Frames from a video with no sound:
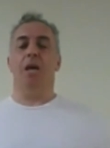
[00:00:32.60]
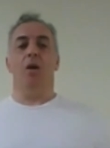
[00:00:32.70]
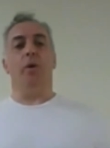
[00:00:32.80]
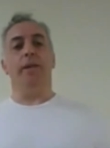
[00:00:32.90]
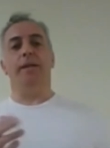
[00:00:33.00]

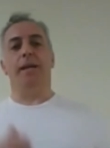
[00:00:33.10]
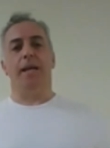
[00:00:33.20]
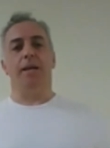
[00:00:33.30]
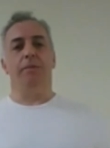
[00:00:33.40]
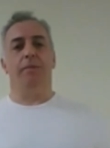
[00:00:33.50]
When the
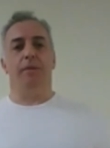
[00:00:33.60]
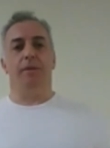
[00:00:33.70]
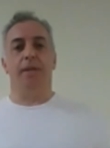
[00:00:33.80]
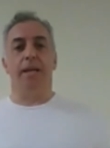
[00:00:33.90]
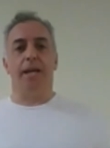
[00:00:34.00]

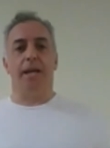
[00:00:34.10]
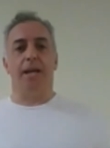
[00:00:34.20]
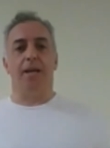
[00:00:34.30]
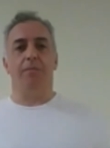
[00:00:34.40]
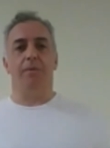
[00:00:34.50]
day
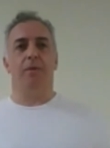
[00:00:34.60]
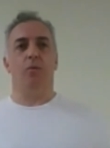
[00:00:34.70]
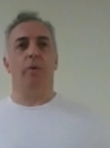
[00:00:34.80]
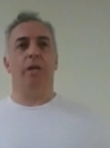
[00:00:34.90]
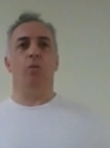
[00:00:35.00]
came,
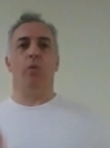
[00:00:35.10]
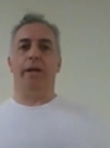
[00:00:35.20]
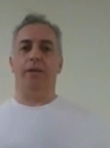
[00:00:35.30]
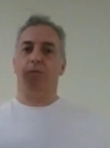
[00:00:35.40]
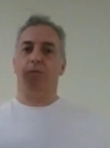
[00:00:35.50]
we
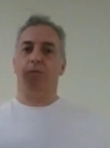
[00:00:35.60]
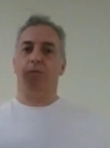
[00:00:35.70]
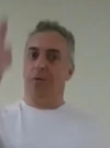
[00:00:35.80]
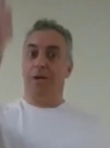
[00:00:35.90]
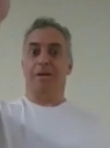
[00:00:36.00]
went
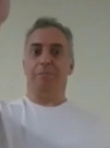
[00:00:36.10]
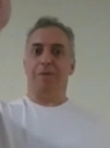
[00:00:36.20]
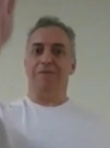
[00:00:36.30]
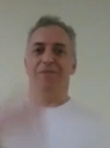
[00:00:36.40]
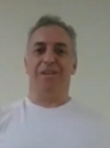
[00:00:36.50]
to
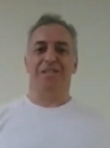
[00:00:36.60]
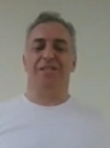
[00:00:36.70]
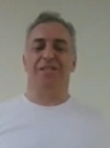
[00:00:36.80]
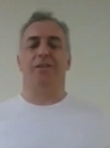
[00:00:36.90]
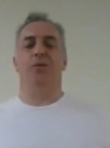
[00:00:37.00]
Benfica
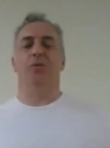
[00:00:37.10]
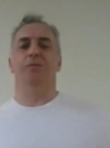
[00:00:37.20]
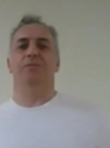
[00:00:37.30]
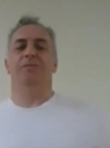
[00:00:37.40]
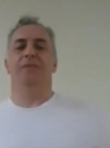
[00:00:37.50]

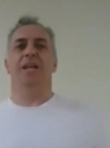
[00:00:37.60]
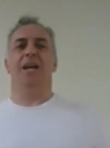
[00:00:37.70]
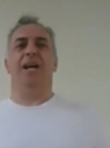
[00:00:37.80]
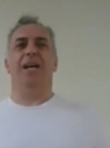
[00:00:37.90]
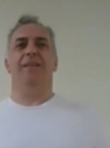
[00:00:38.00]
Stadium,
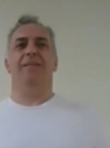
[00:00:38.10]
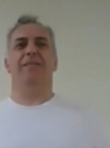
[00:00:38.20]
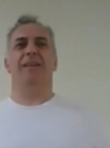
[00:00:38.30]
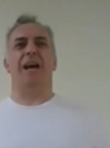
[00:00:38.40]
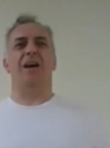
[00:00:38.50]
and
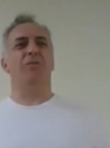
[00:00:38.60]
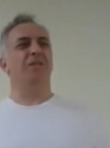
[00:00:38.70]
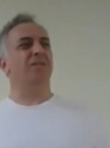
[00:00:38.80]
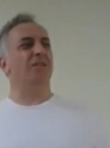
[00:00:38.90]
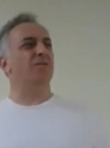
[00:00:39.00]
I
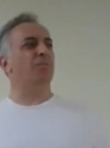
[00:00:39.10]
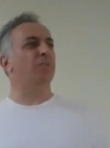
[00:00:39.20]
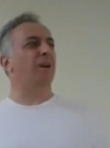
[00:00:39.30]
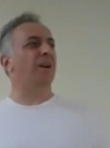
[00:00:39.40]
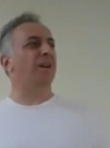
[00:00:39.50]
was not
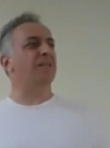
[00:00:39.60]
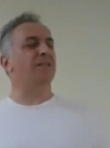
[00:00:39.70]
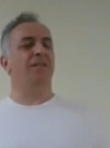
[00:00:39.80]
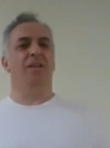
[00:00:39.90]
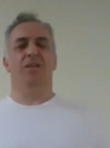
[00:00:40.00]
surprised
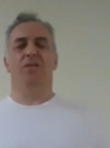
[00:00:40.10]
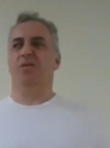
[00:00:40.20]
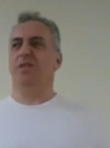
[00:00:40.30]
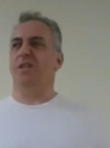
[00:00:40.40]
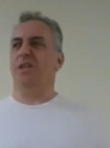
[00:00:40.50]
to
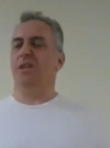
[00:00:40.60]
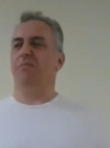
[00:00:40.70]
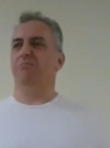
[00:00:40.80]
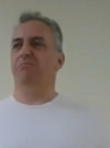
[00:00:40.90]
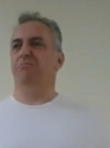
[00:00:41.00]

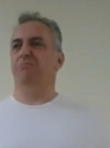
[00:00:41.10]
see